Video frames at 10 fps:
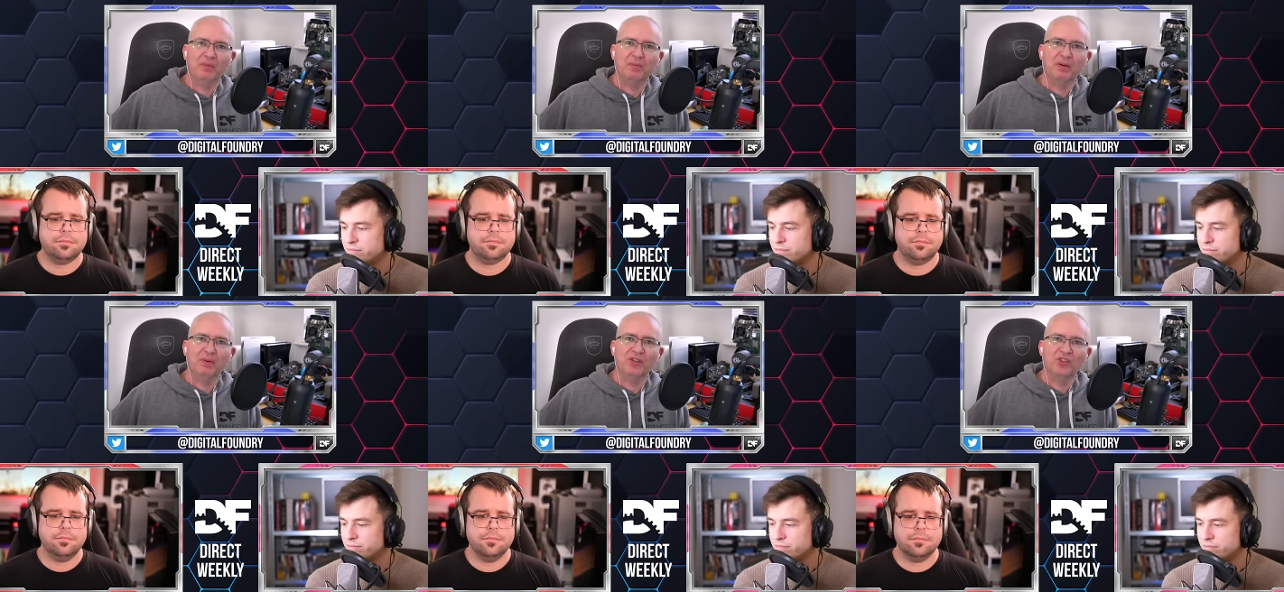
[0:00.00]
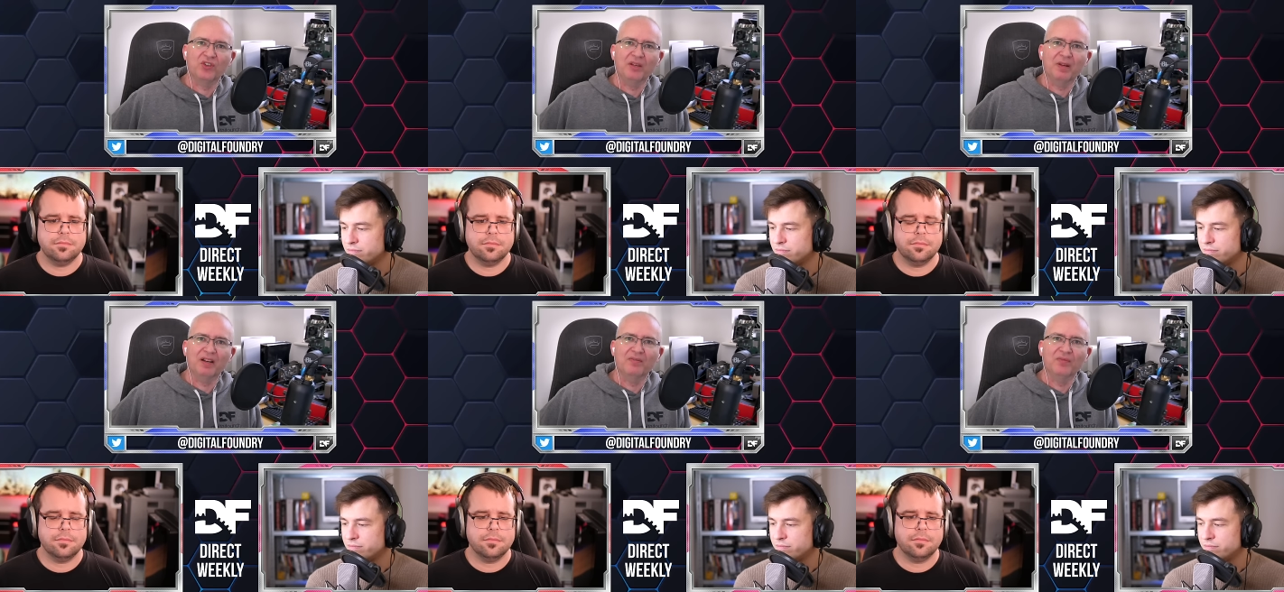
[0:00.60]
Speaker 1: people have been
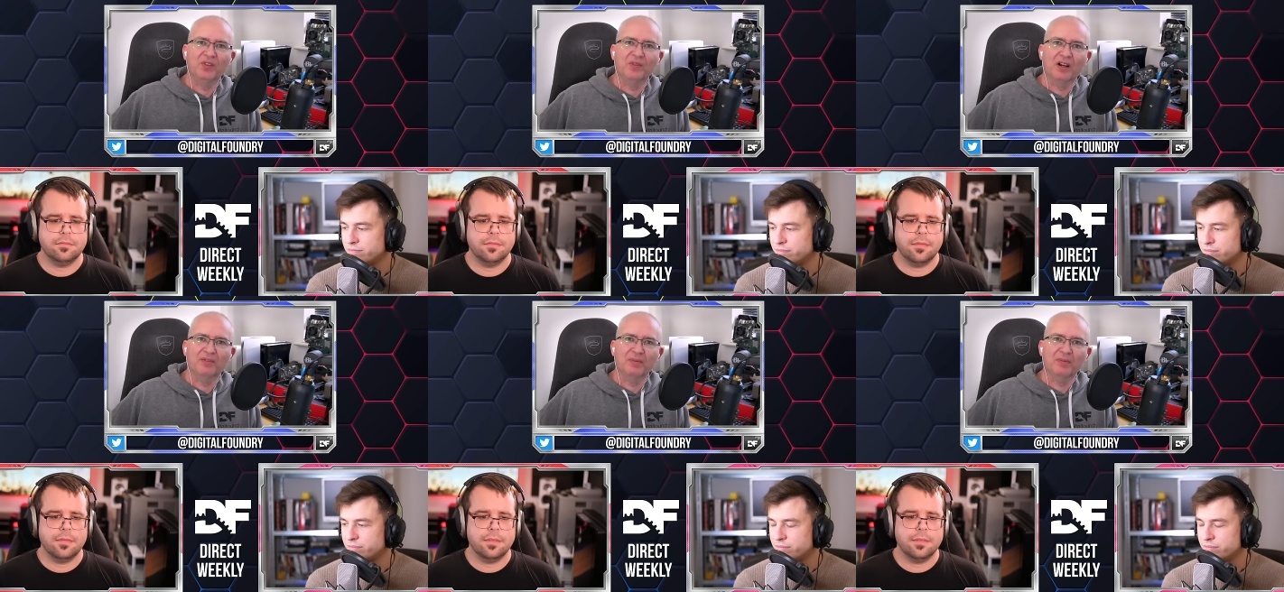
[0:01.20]
streaming uh,